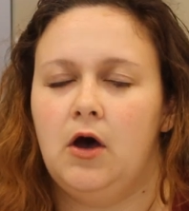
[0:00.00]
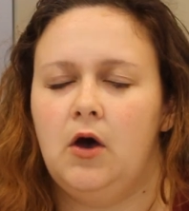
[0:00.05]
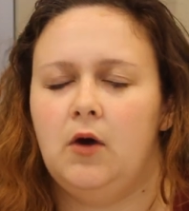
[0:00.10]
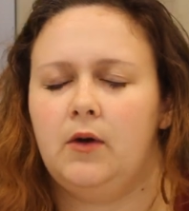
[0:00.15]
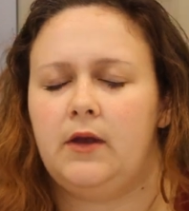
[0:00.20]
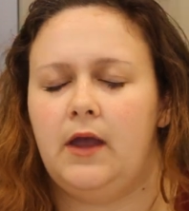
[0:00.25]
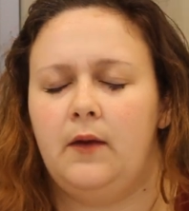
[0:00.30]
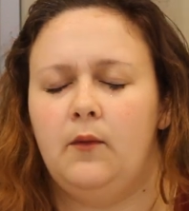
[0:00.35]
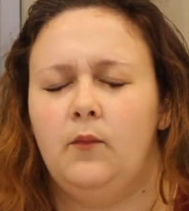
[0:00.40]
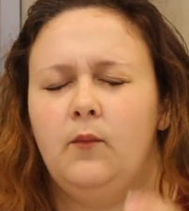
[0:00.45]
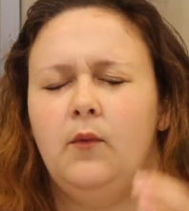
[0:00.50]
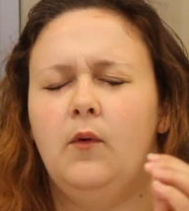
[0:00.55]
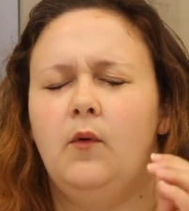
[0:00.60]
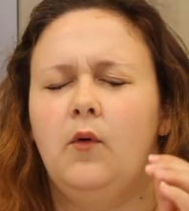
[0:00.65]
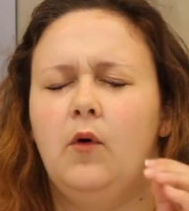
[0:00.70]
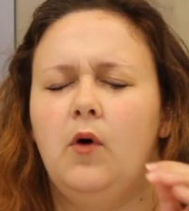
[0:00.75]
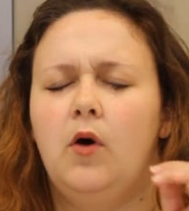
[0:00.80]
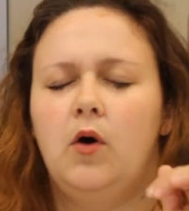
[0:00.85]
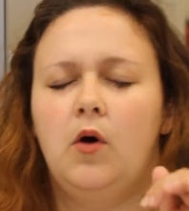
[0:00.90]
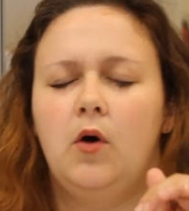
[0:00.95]
Okay,
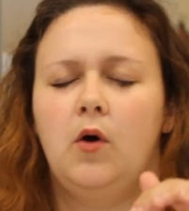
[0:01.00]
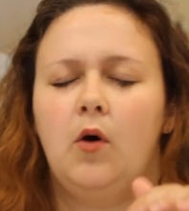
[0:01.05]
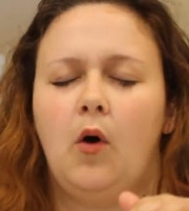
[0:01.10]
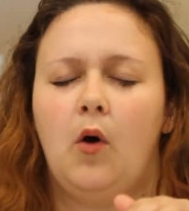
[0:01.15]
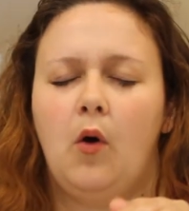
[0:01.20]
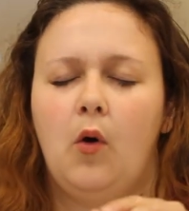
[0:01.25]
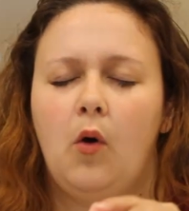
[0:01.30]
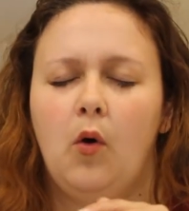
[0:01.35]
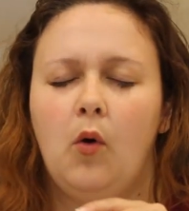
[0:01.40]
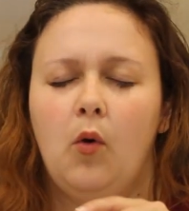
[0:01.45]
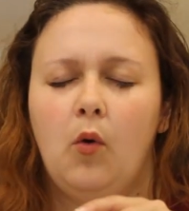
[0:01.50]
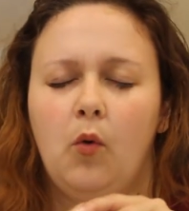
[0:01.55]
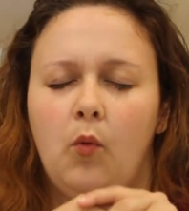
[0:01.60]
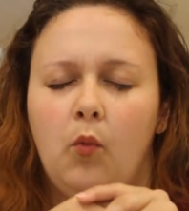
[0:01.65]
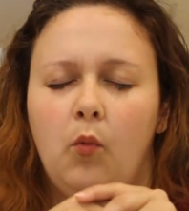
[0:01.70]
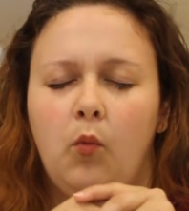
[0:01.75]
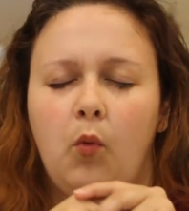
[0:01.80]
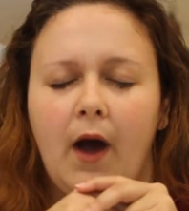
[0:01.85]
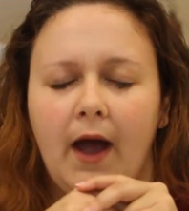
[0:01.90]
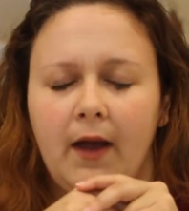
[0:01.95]
well,
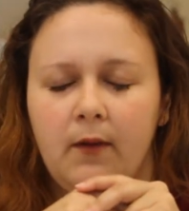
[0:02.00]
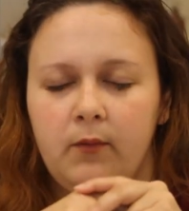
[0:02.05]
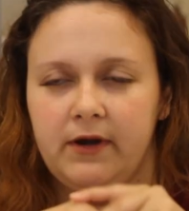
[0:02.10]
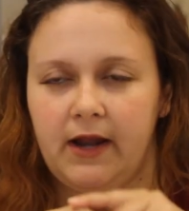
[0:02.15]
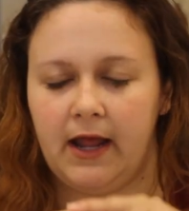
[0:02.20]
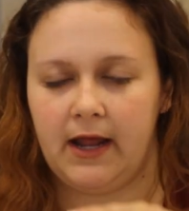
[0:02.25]
why would